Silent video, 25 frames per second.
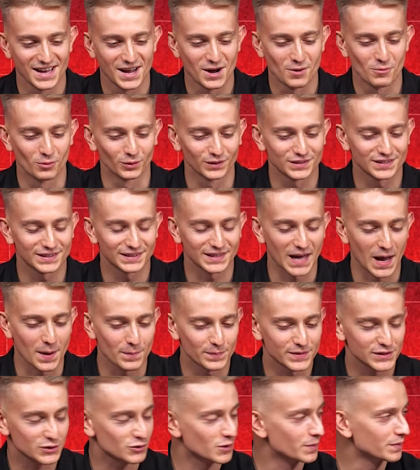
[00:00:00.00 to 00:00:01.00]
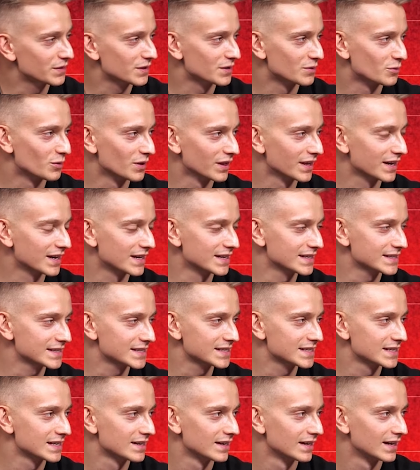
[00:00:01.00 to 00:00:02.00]
what TypeScript really
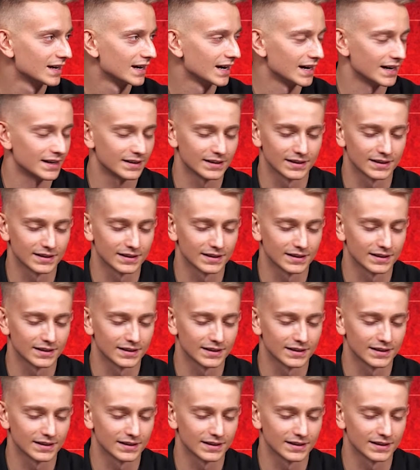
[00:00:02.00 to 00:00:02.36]
is and